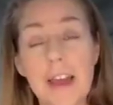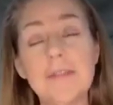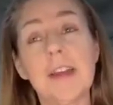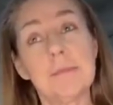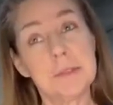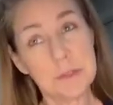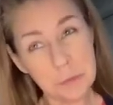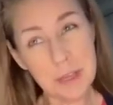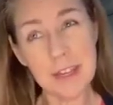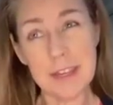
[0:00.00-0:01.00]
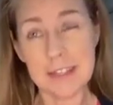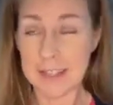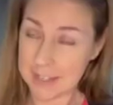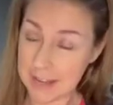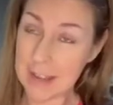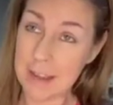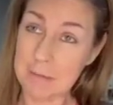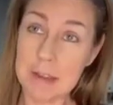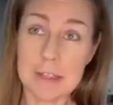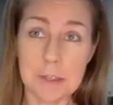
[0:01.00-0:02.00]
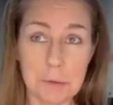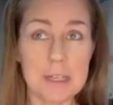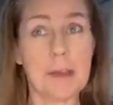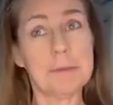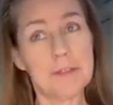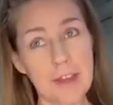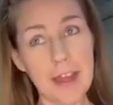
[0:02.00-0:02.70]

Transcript: Five times three is the same as three times